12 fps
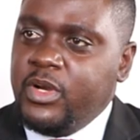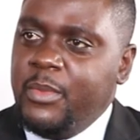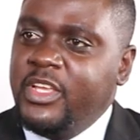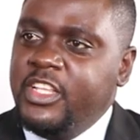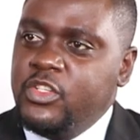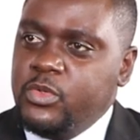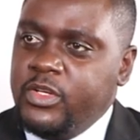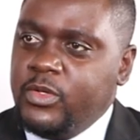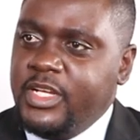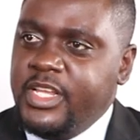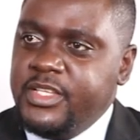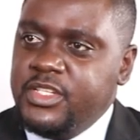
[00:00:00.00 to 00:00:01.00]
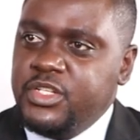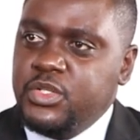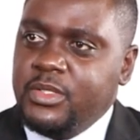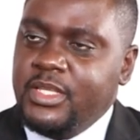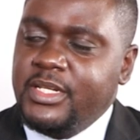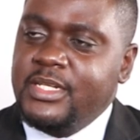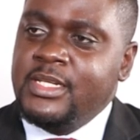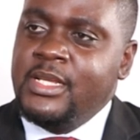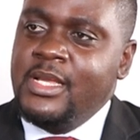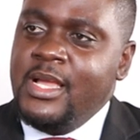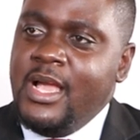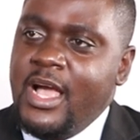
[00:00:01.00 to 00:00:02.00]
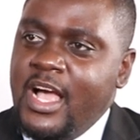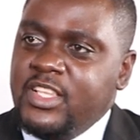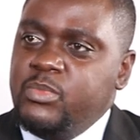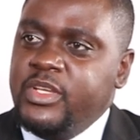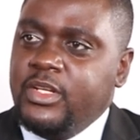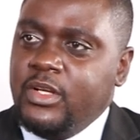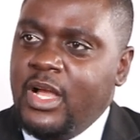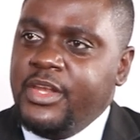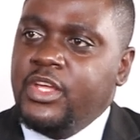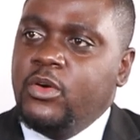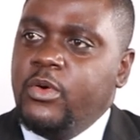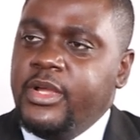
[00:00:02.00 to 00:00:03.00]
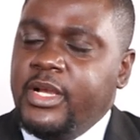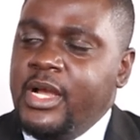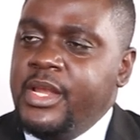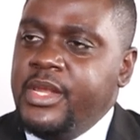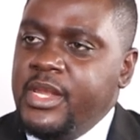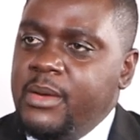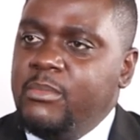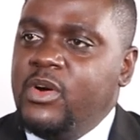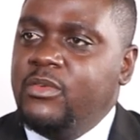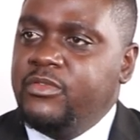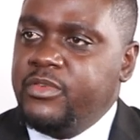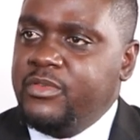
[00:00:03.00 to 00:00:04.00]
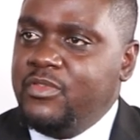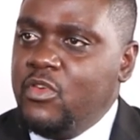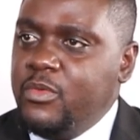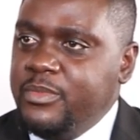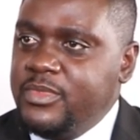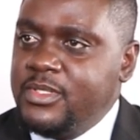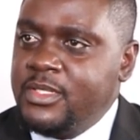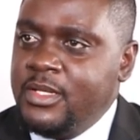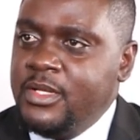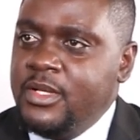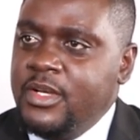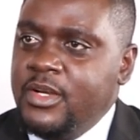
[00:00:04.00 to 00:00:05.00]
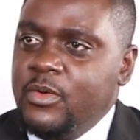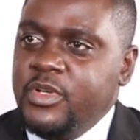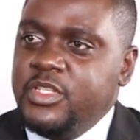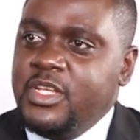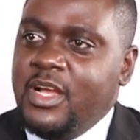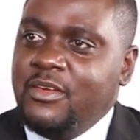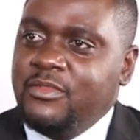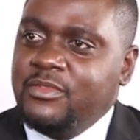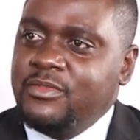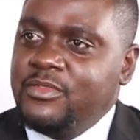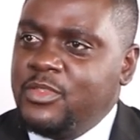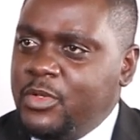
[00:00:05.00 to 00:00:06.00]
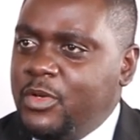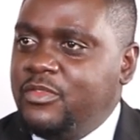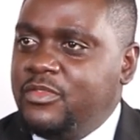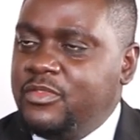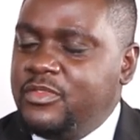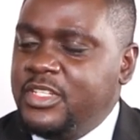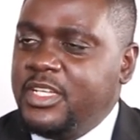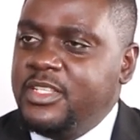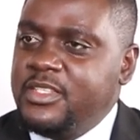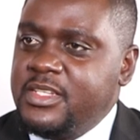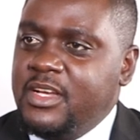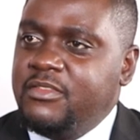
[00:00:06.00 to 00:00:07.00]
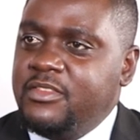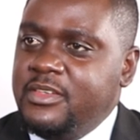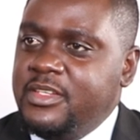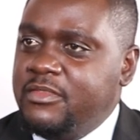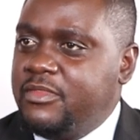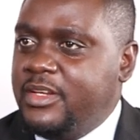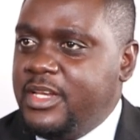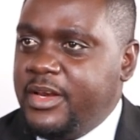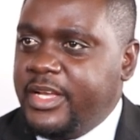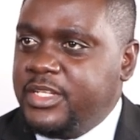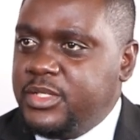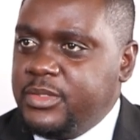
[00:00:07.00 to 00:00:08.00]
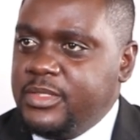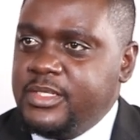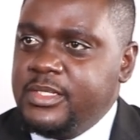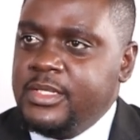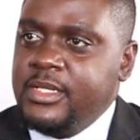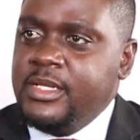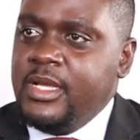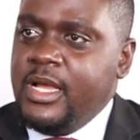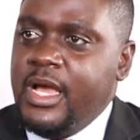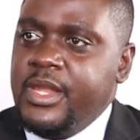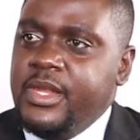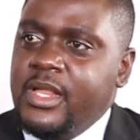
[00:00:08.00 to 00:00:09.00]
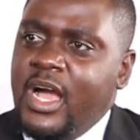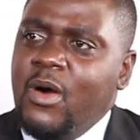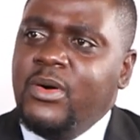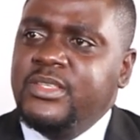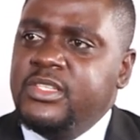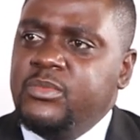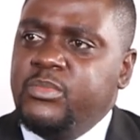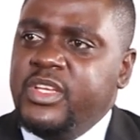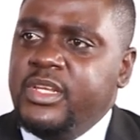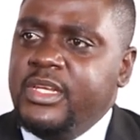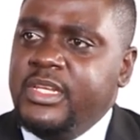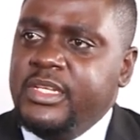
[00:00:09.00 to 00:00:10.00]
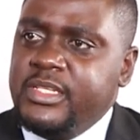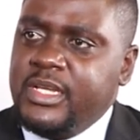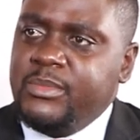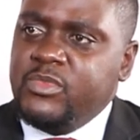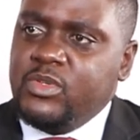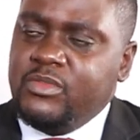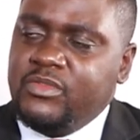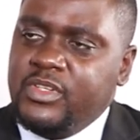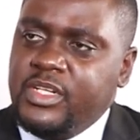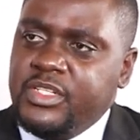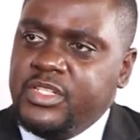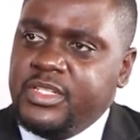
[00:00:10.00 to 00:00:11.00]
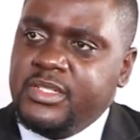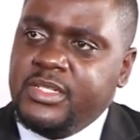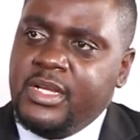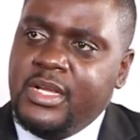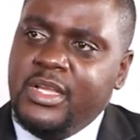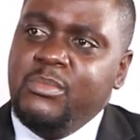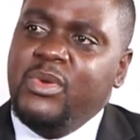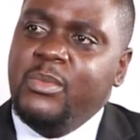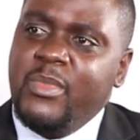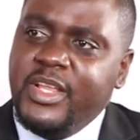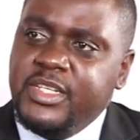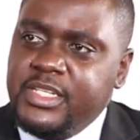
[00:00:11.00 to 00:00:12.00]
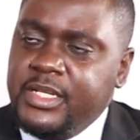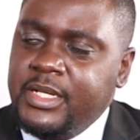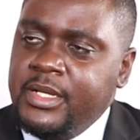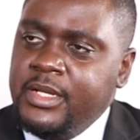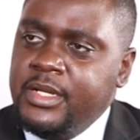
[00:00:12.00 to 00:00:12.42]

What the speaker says: coming into an organization that has been undergoing a number of reforms, which have sort of taken staff in different directions. And how has it been in terms of implementing